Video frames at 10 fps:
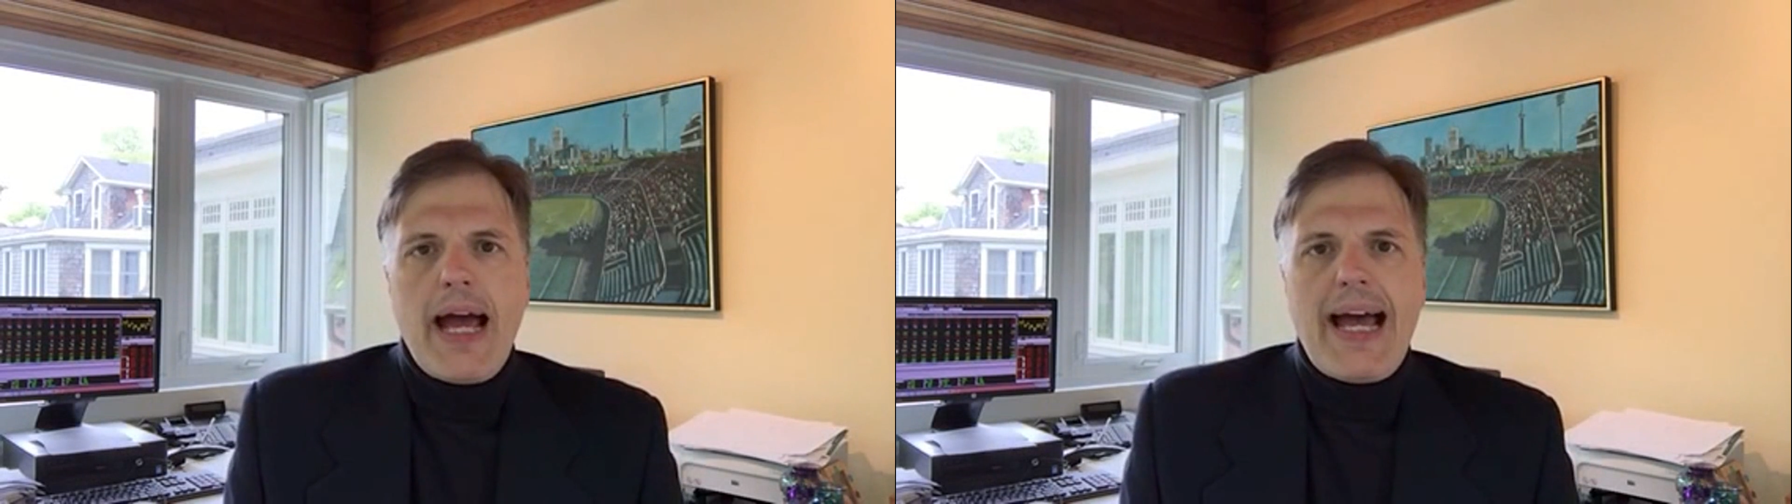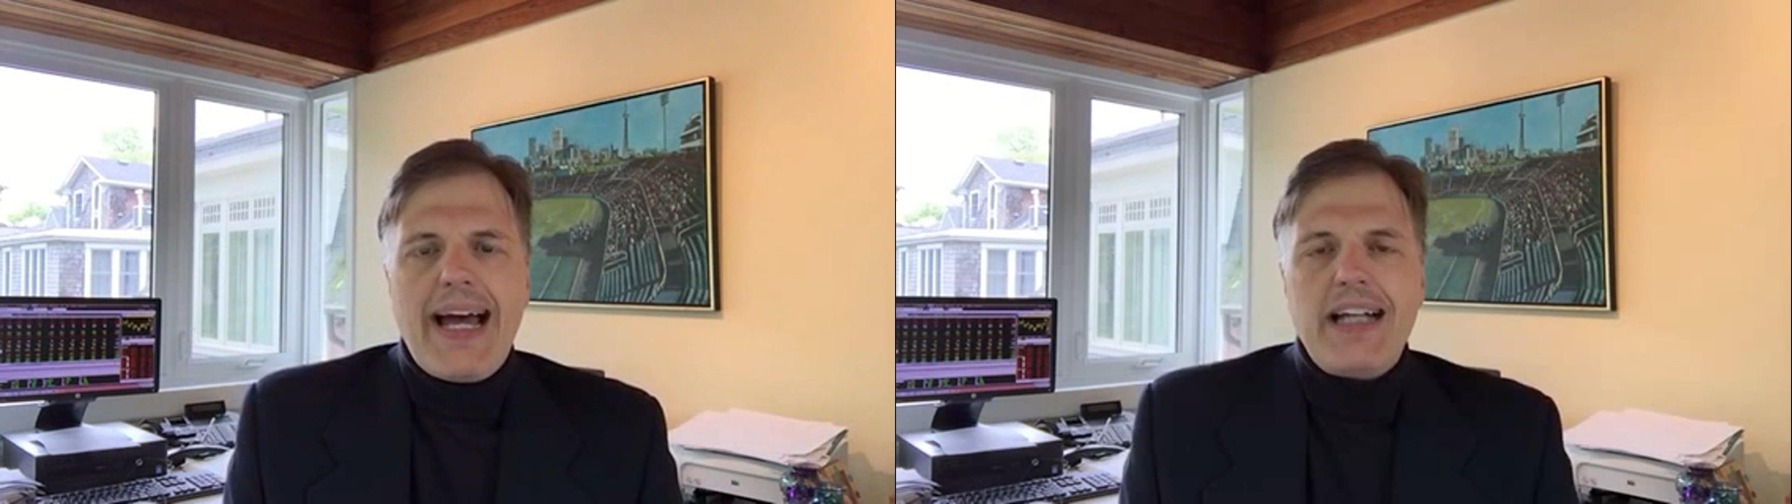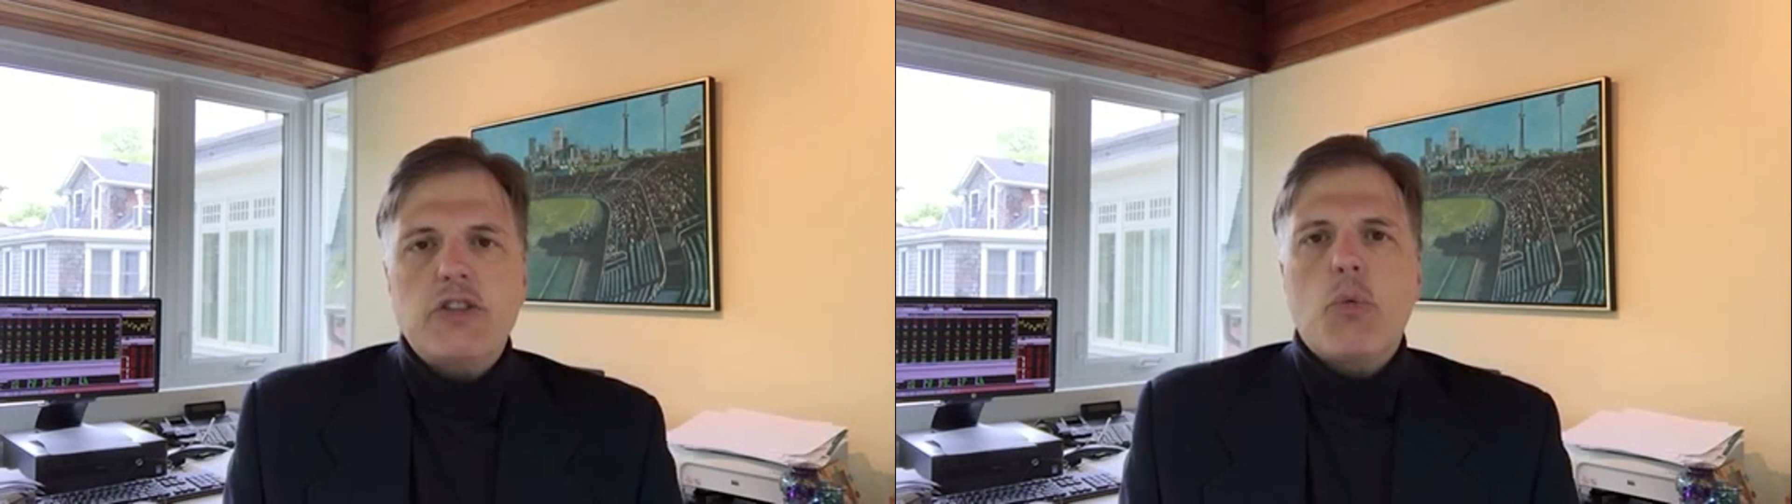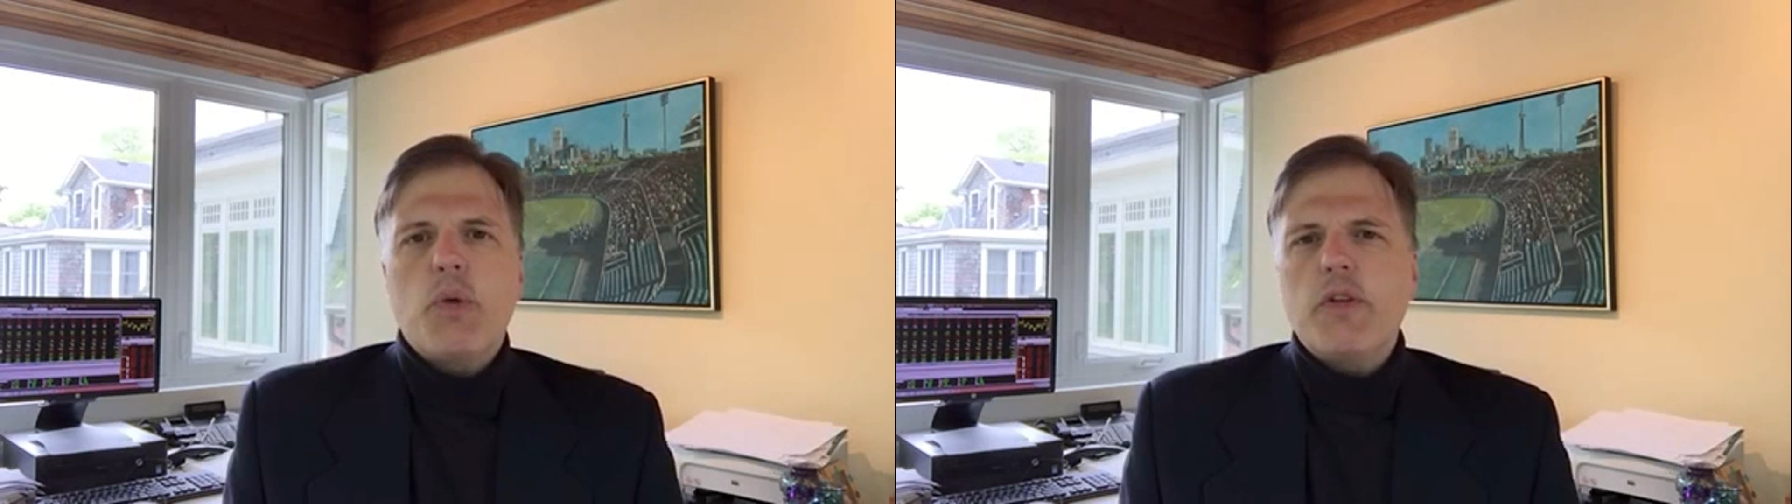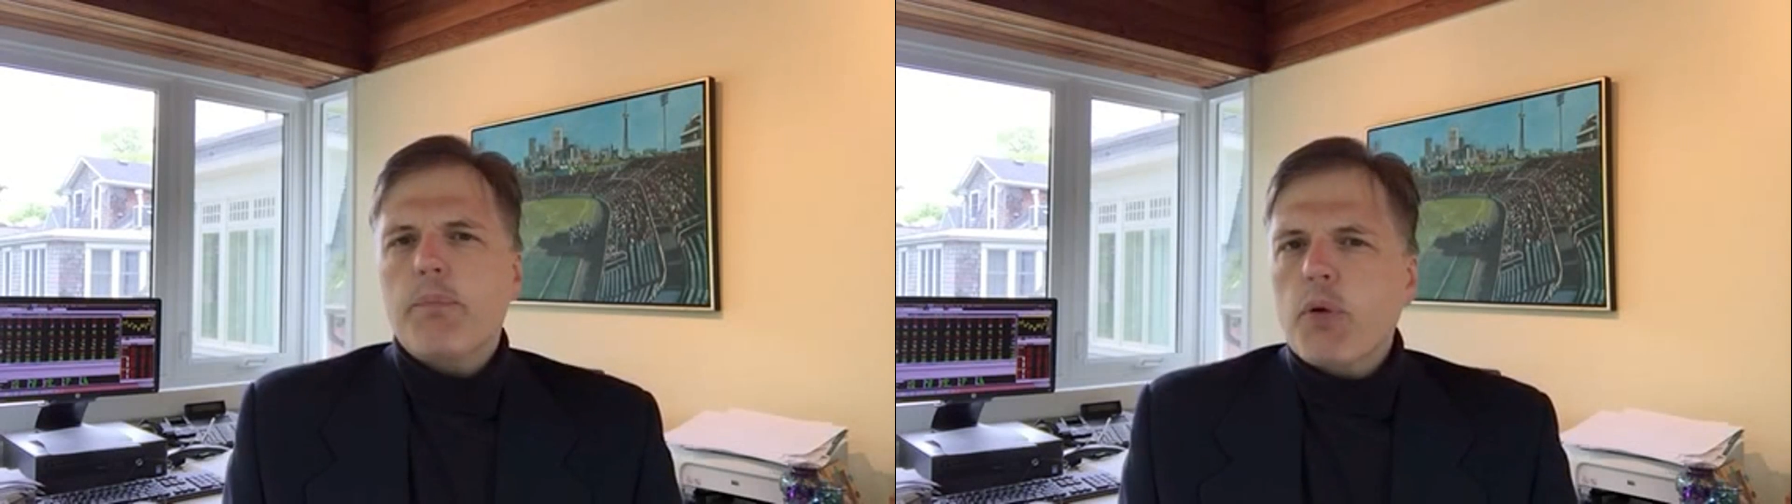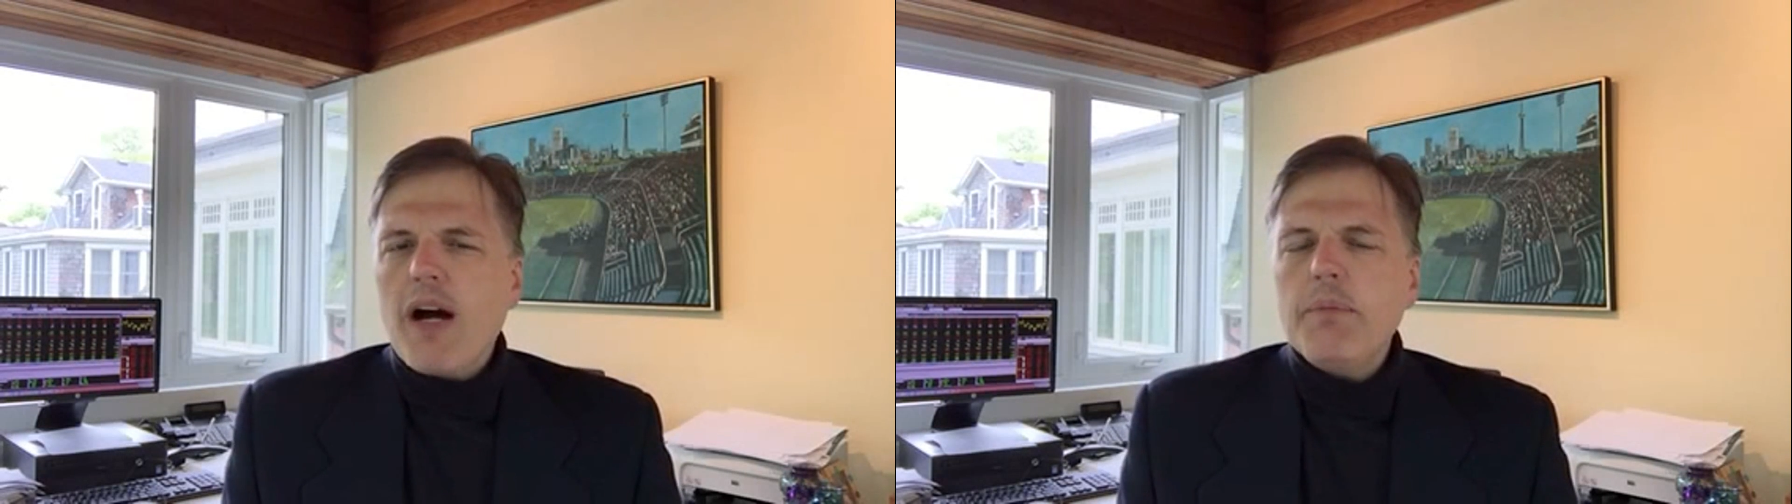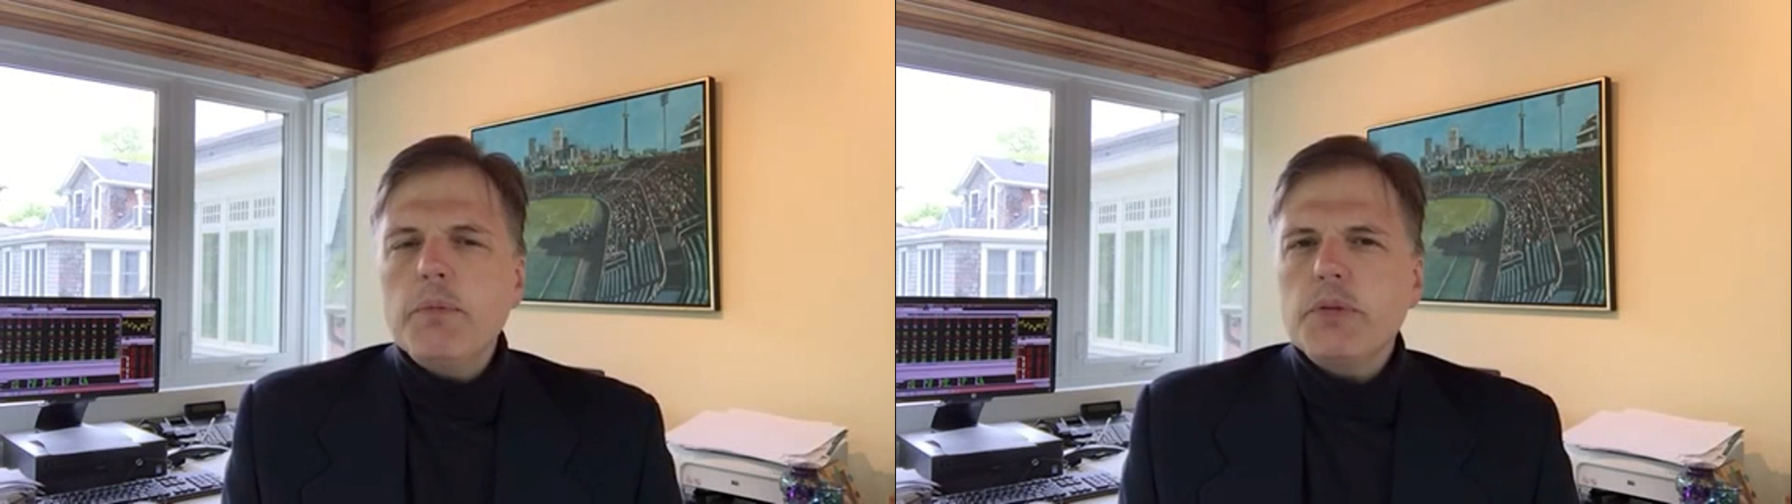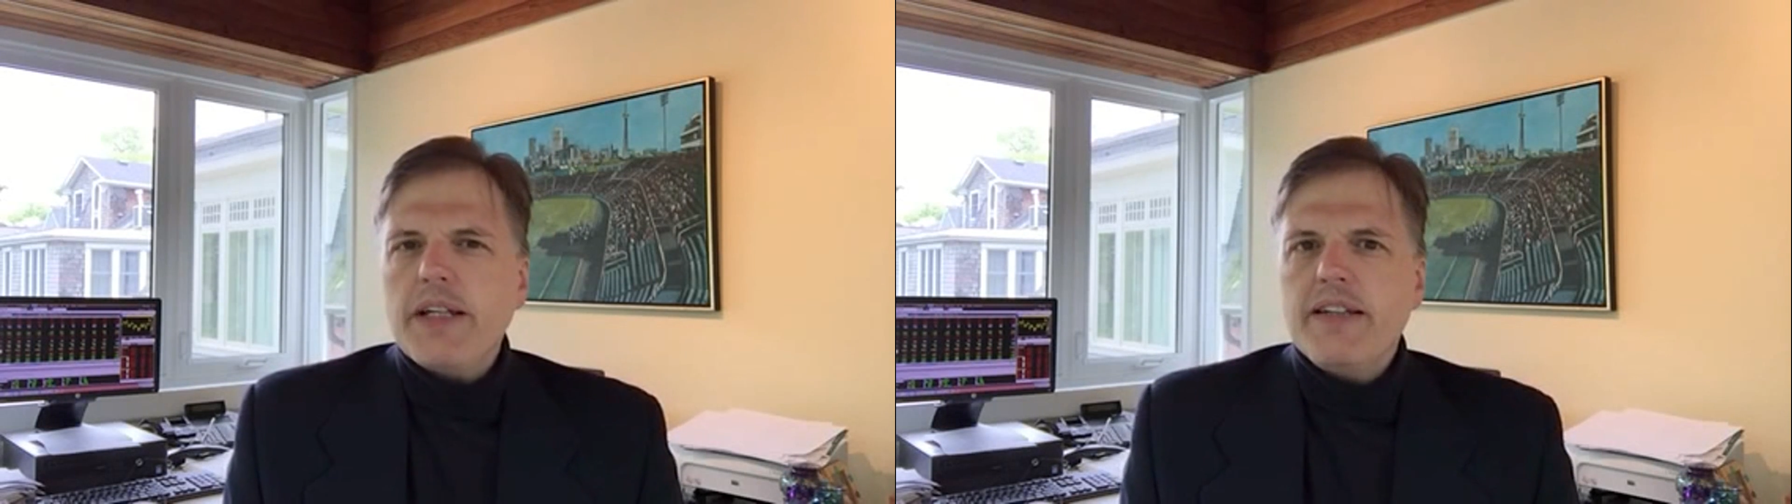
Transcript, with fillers: as with the problems